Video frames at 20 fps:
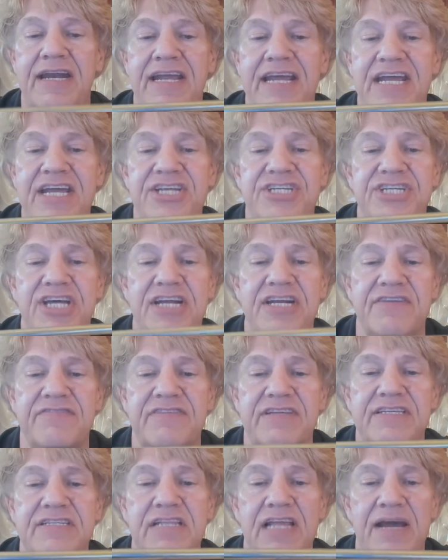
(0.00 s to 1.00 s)
each end of
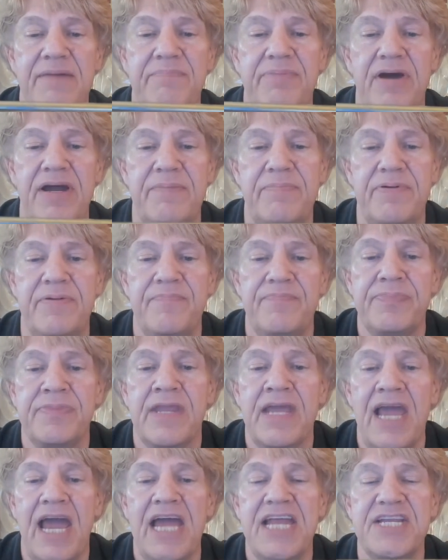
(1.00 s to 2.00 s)
this lamp pipe.
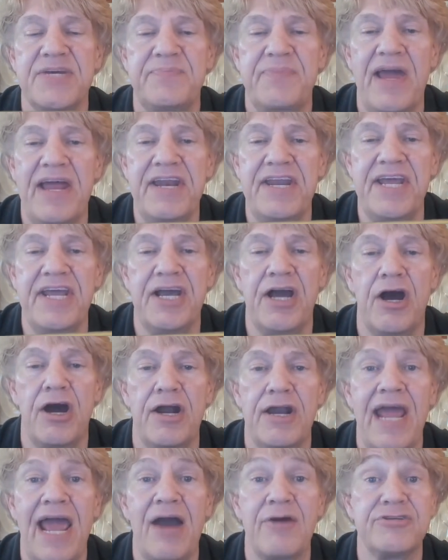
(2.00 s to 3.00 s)
And depending
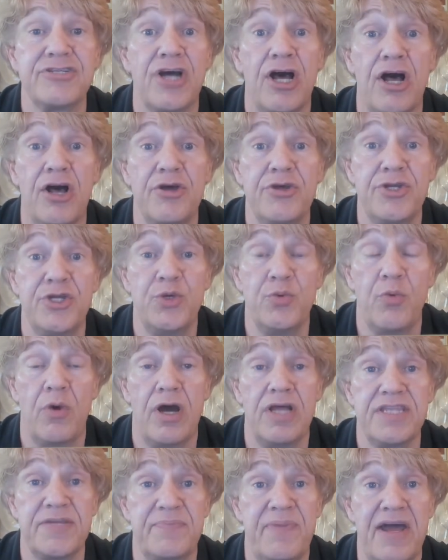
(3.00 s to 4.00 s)
on how tall you
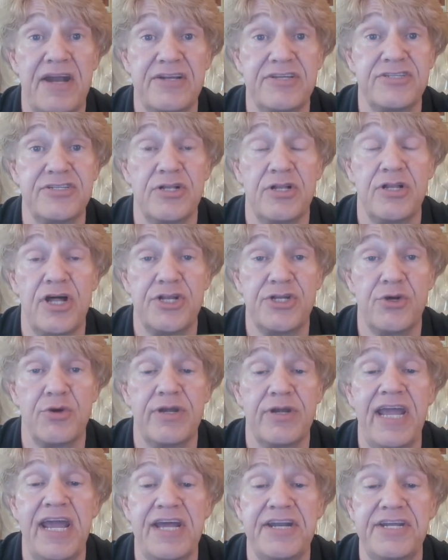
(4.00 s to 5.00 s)
want the pedestal on your
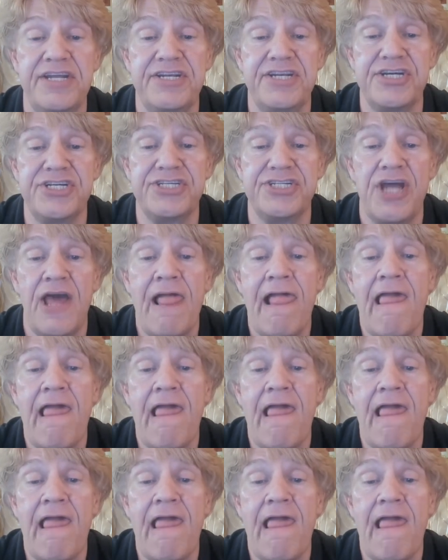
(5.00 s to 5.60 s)
candy dish,